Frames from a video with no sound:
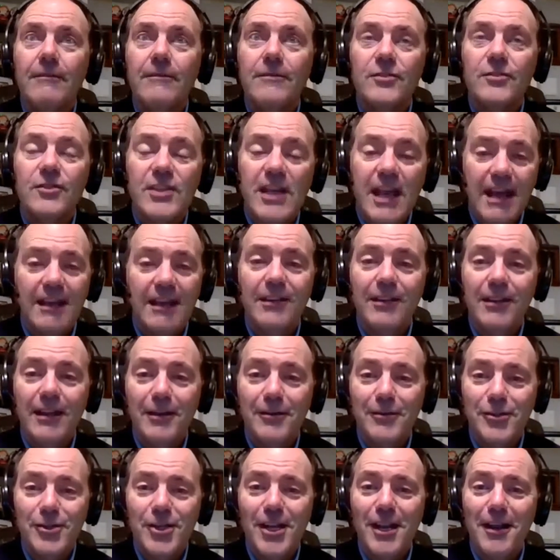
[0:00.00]
sat in
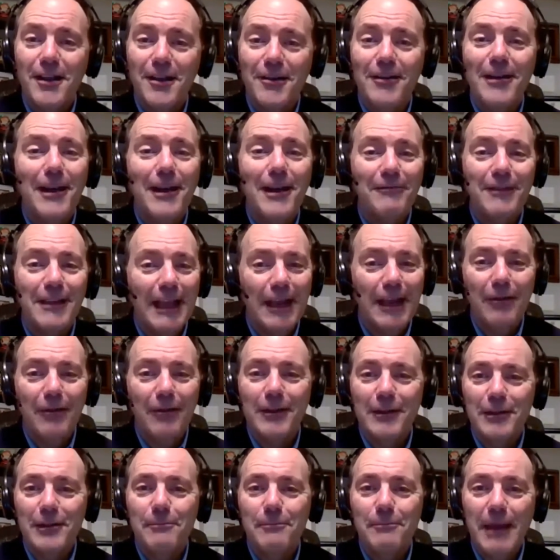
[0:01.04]
their chair. I've
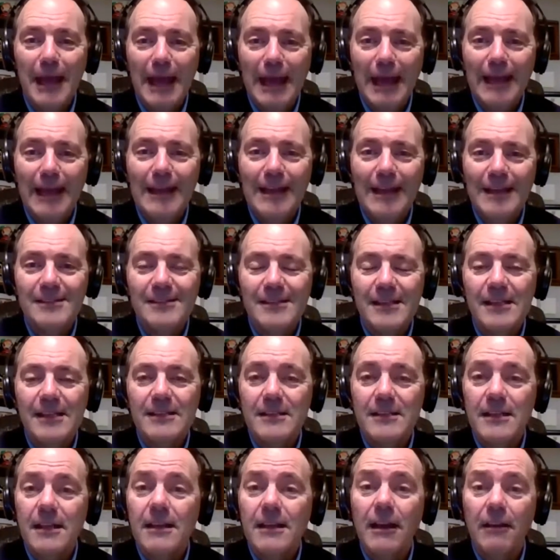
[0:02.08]
carried the bag, as
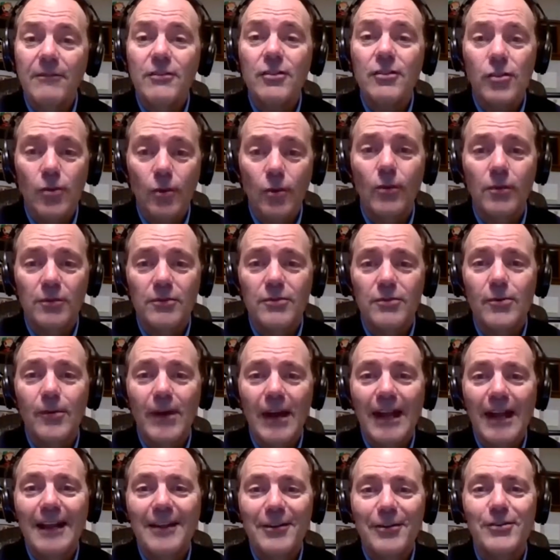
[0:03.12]
they say. I've sold.
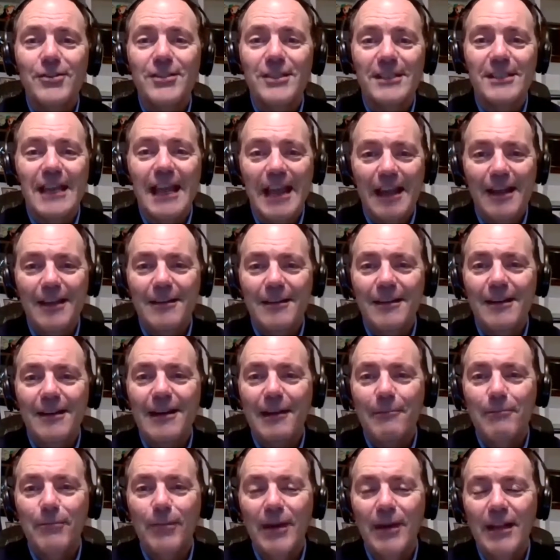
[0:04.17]
So I understand and
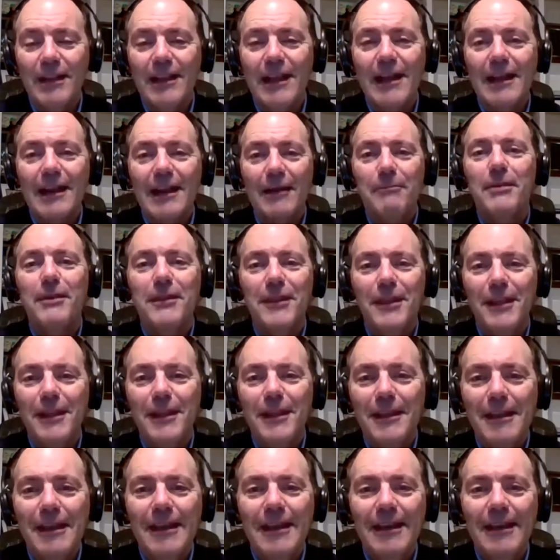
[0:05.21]
I bring that
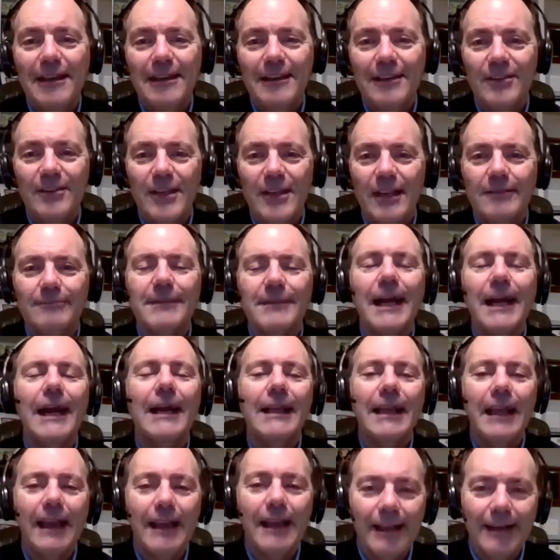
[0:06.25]
empathy to say,
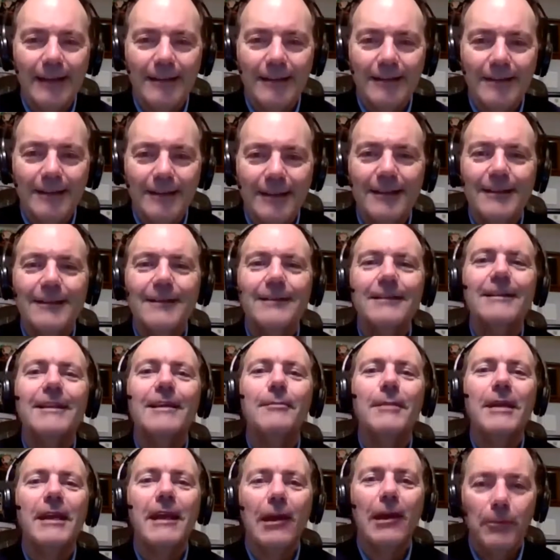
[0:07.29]
I get it.
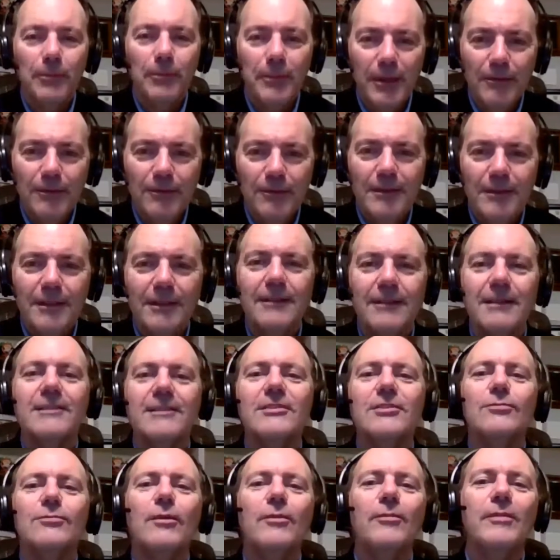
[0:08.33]
Let me help you.
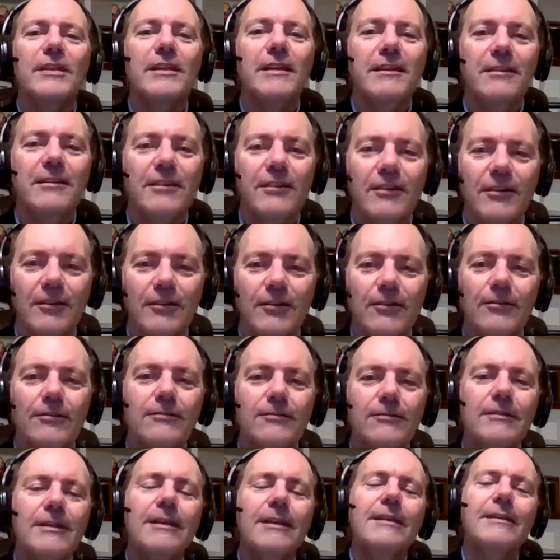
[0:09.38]
This is what we need to
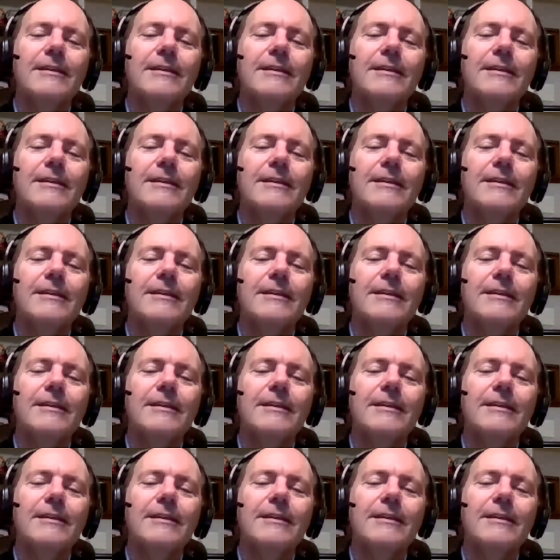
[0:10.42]
do